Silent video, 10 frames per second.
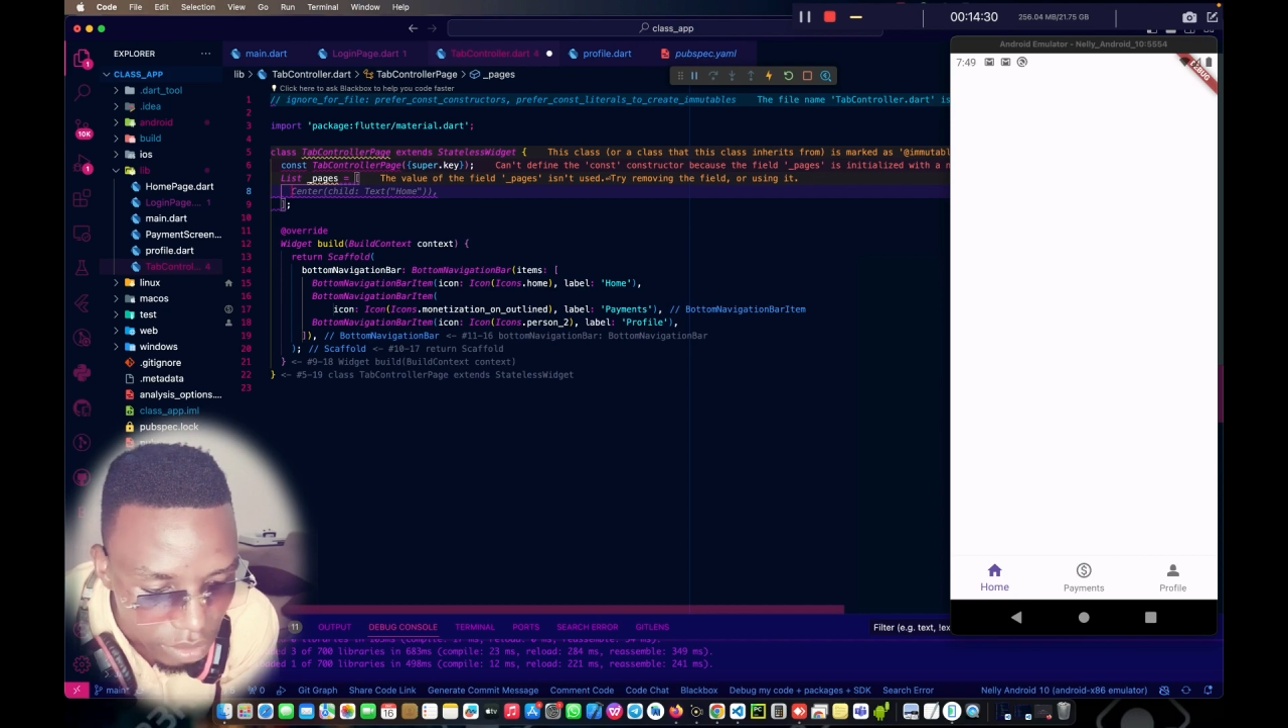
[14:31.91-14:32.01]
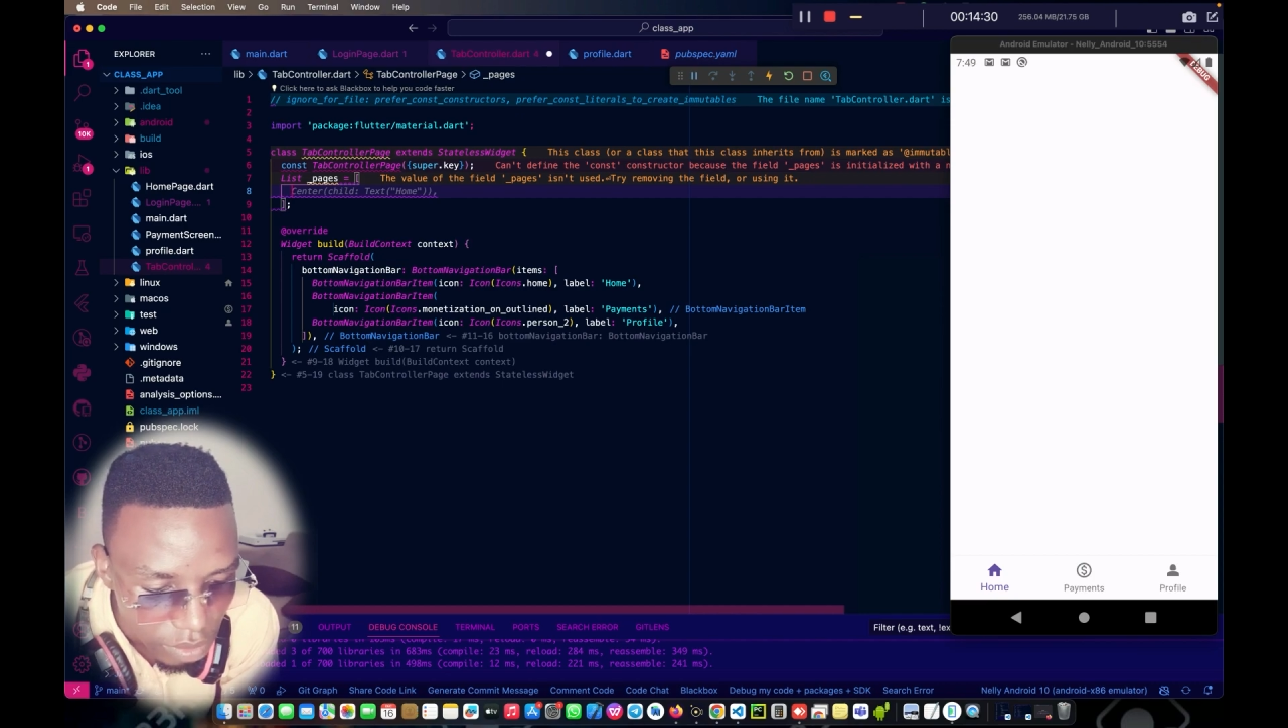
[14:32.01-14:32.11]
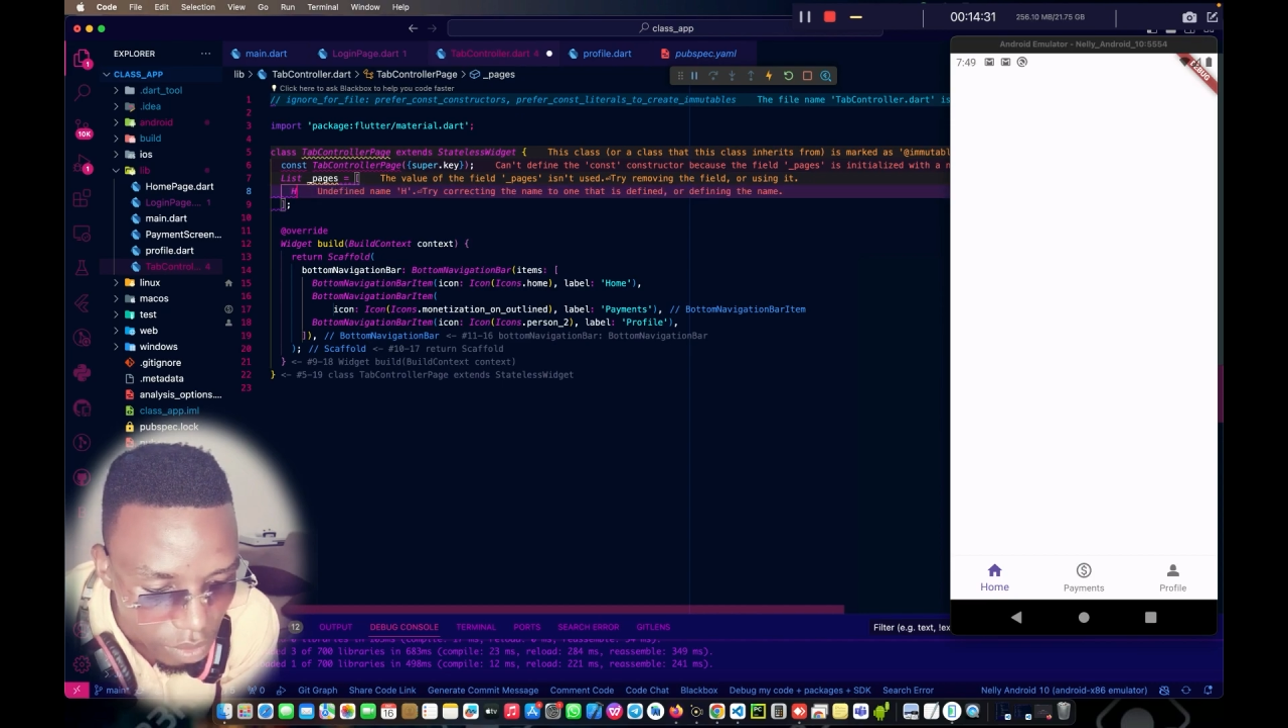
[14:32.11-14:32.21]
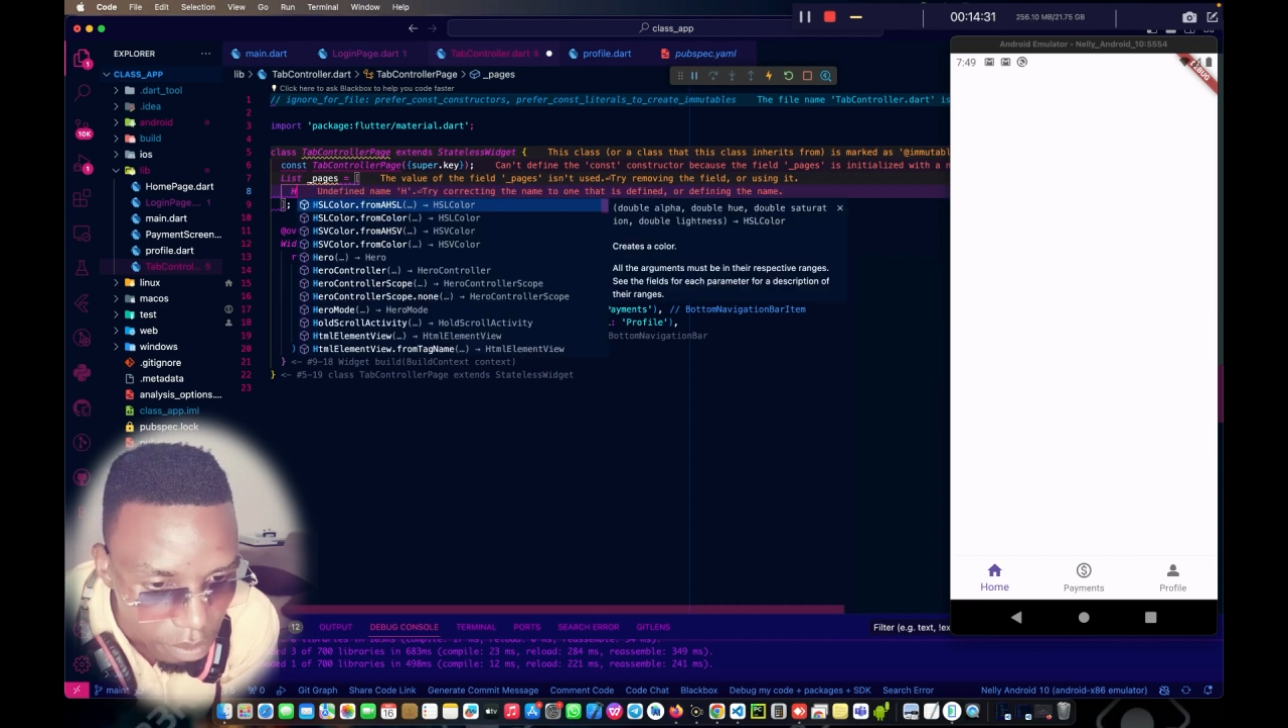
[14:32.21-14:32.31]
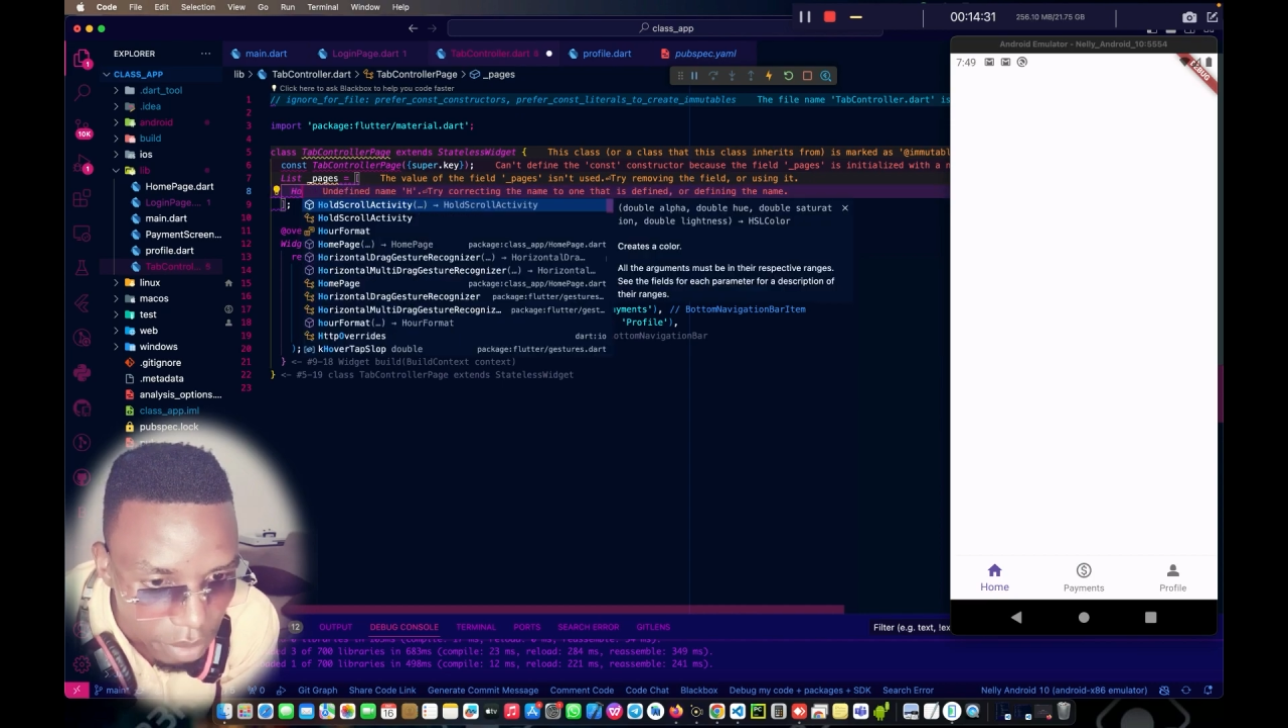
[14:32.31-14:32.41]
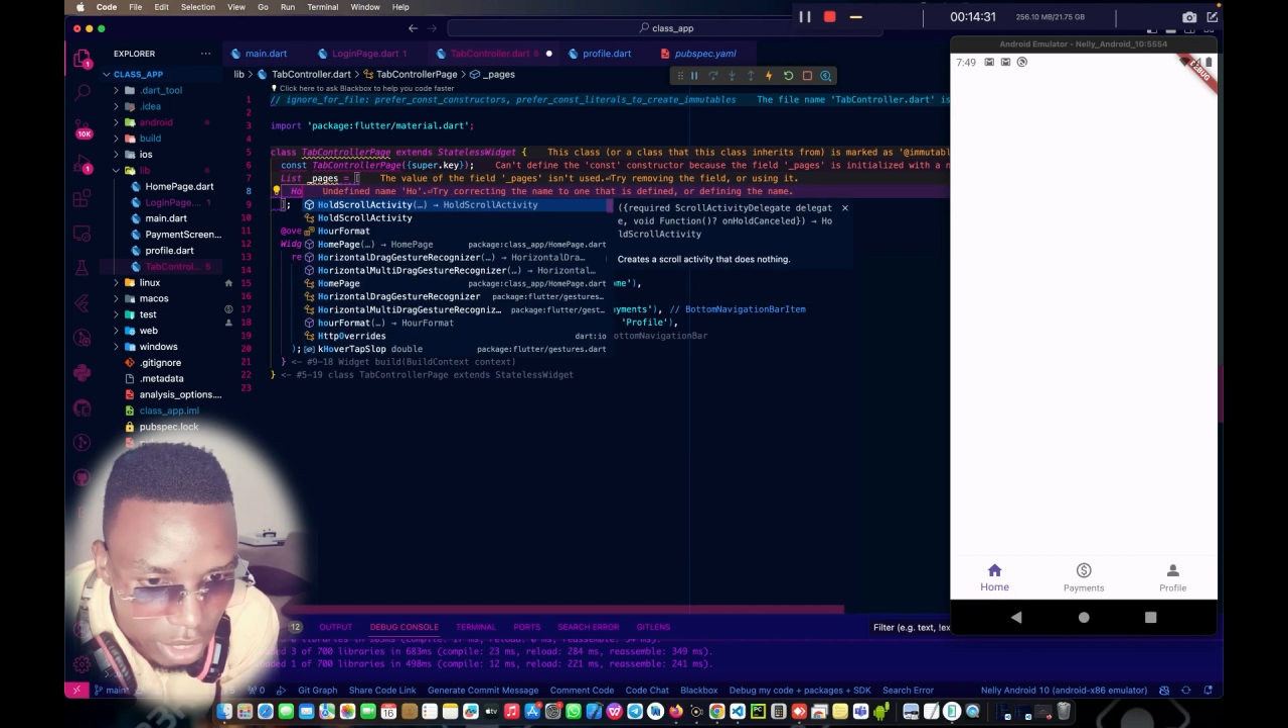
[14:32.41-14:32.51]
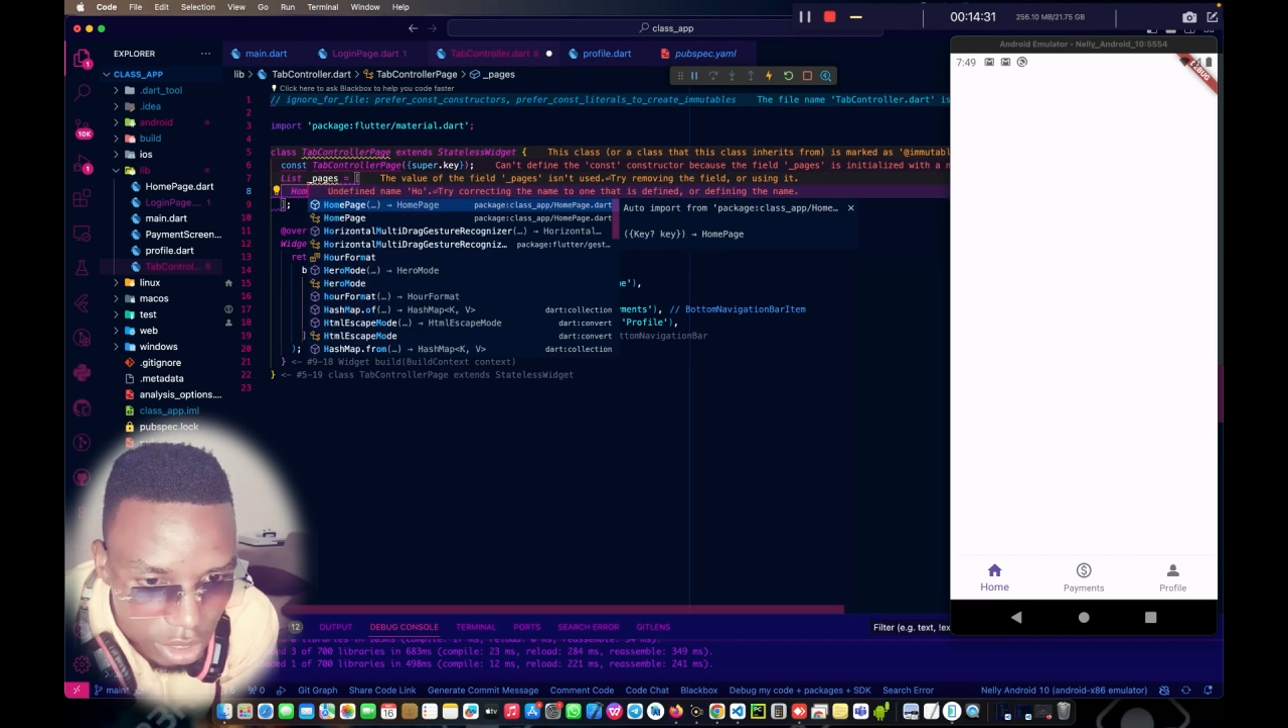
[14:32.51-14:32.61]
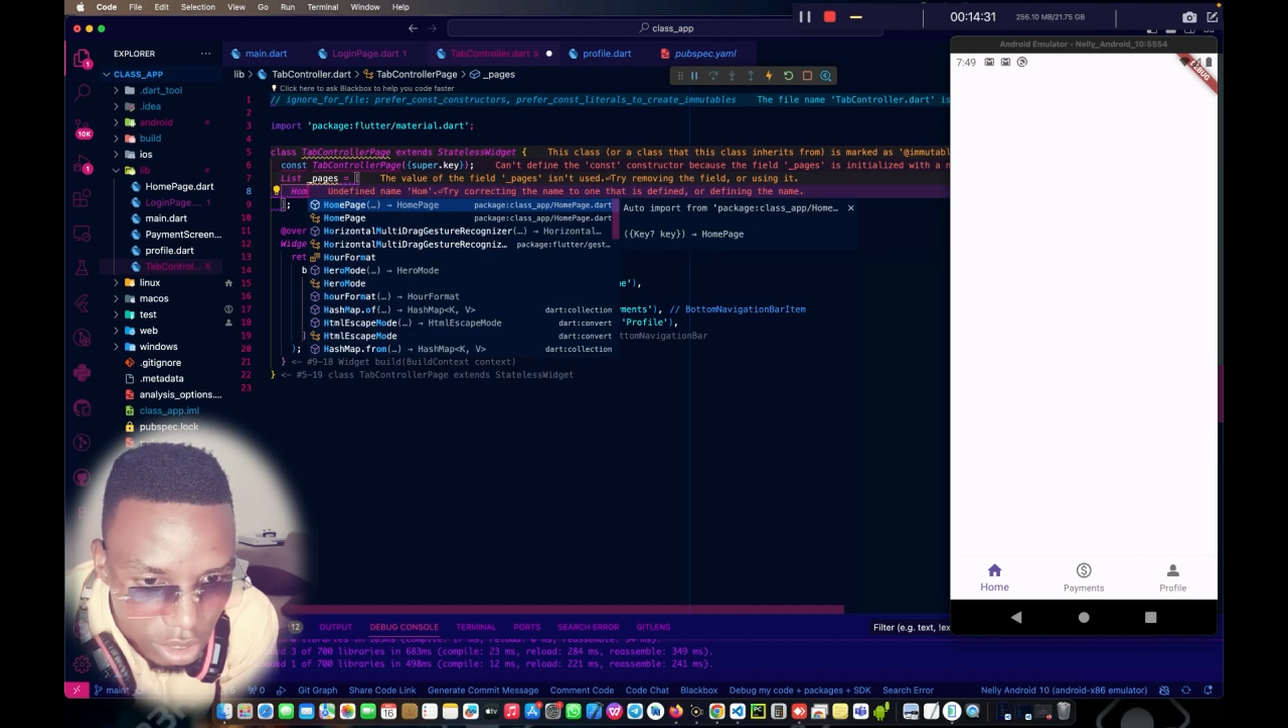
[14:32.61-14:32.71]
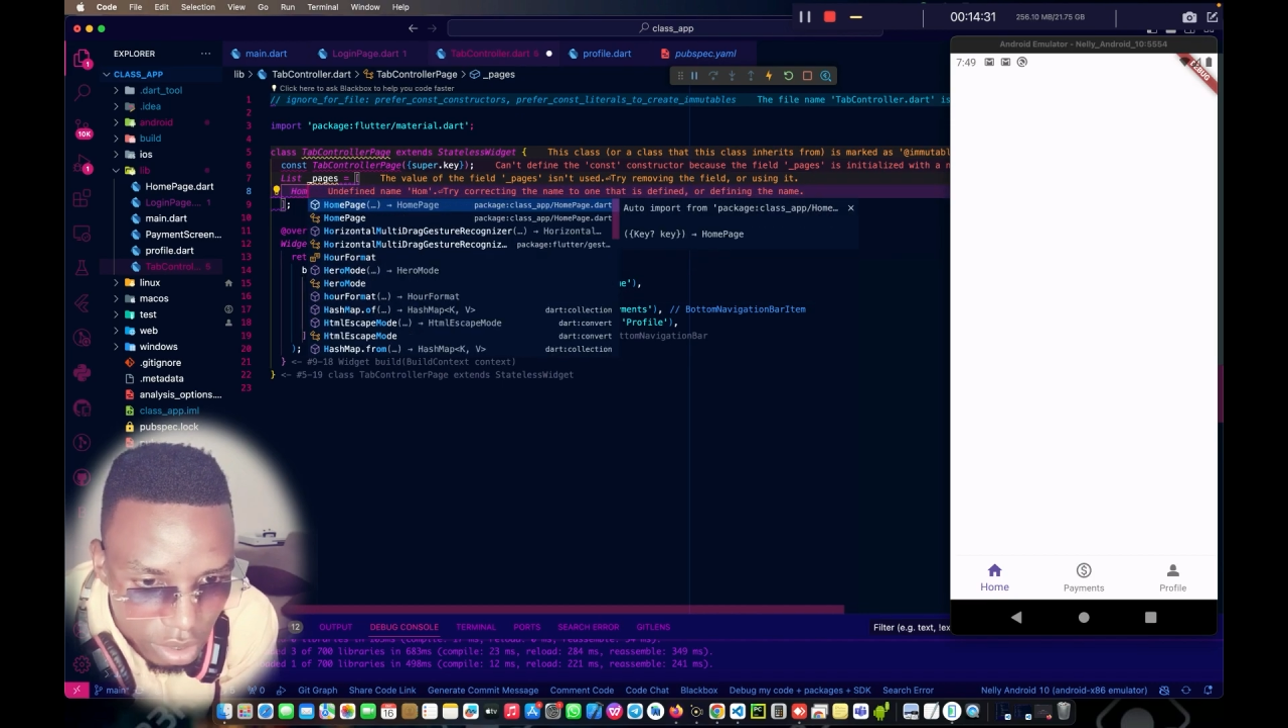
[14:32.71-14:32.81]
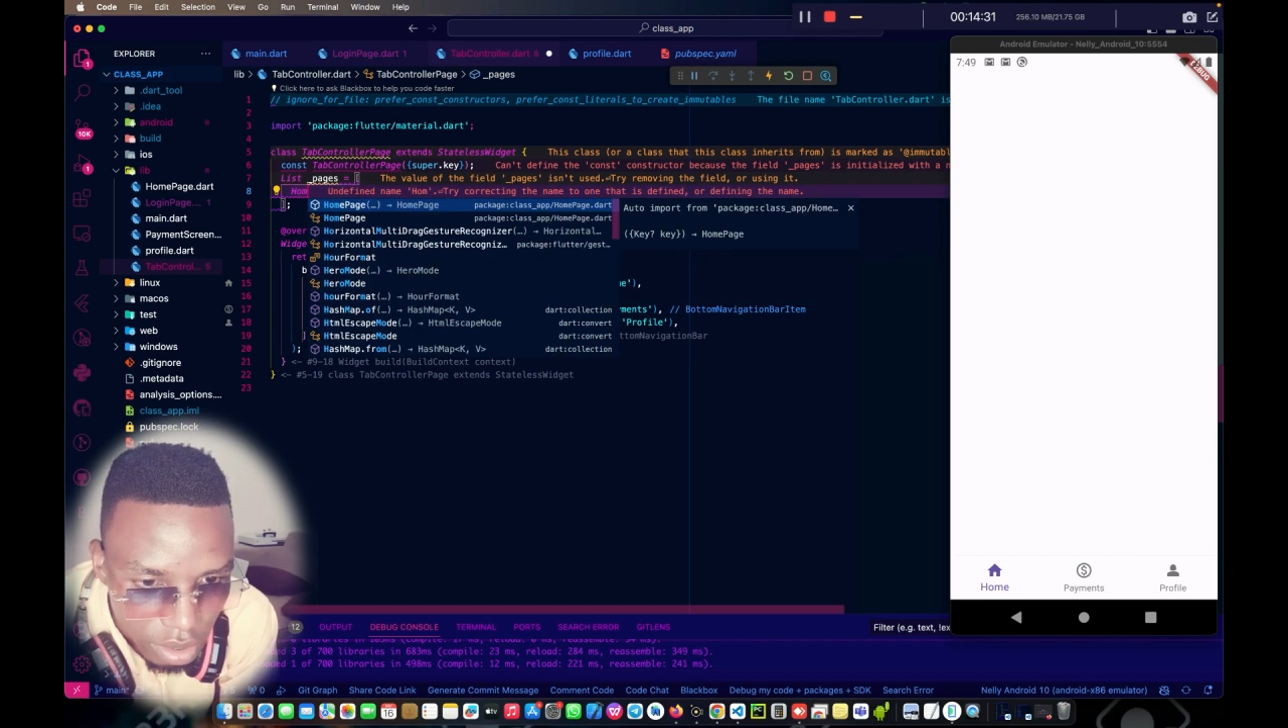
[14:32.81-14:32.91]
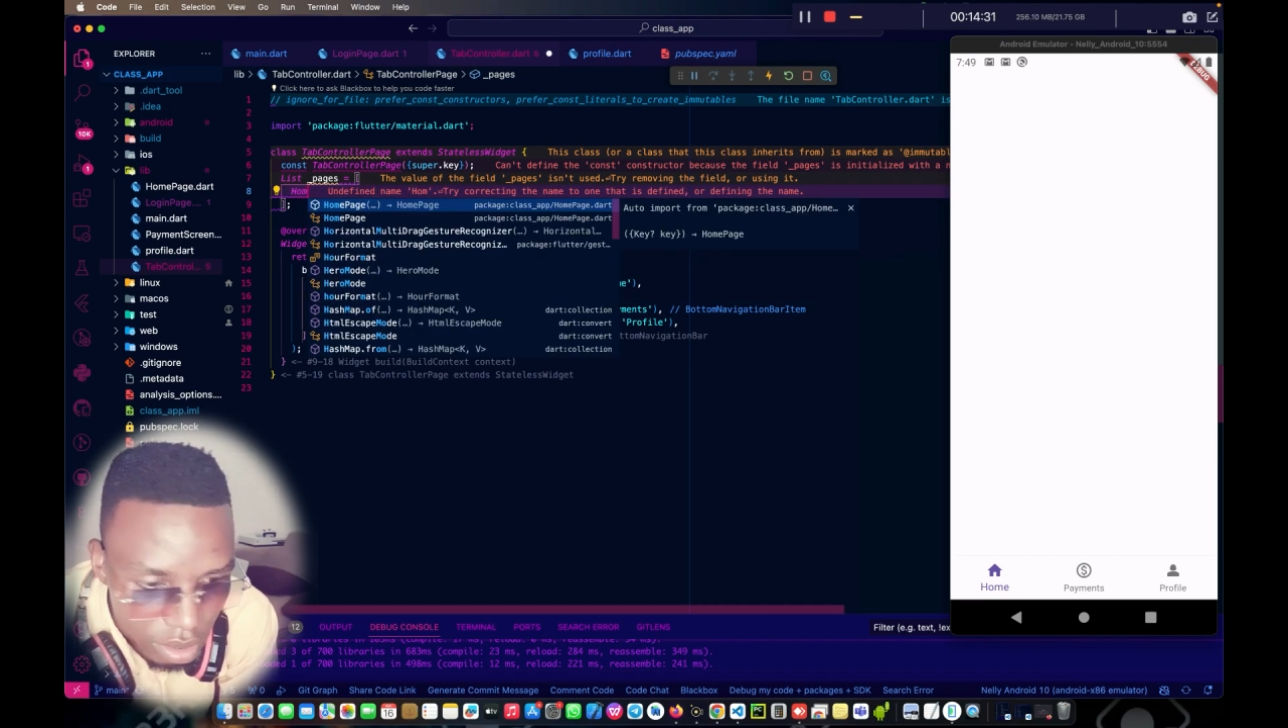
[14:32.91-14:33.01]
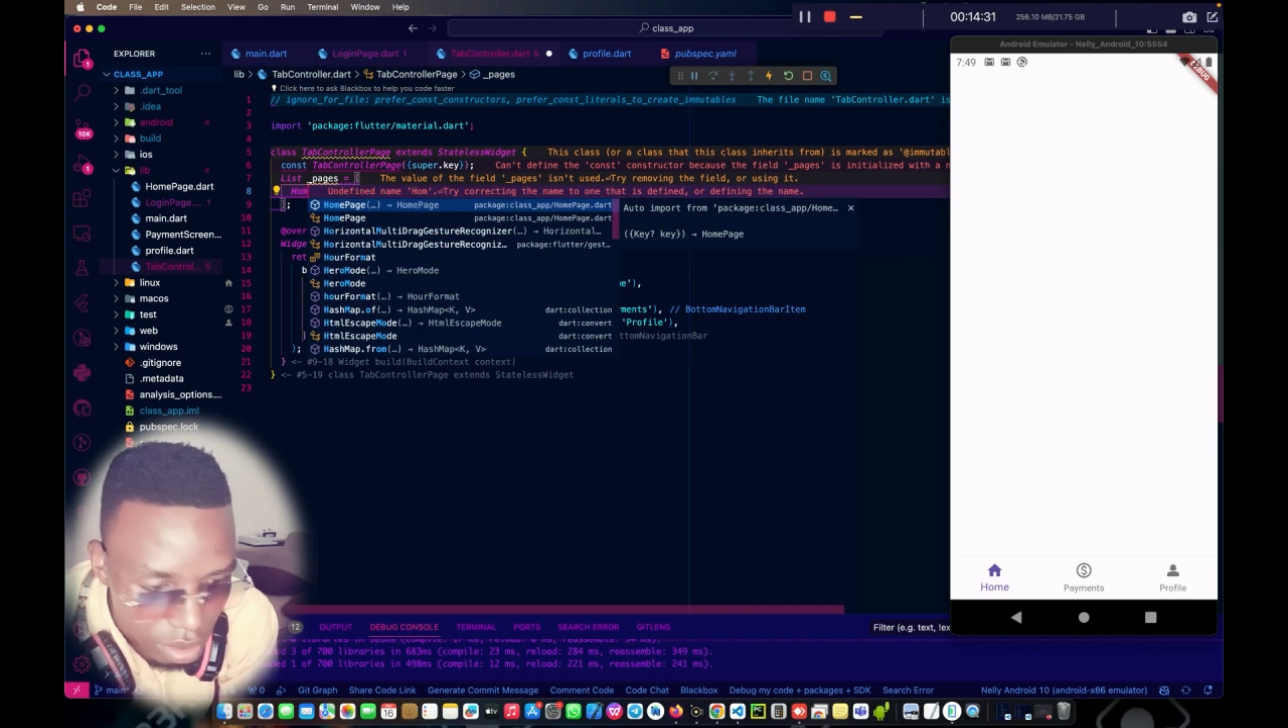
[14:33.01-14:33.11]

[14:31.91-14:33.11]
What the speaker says: home page.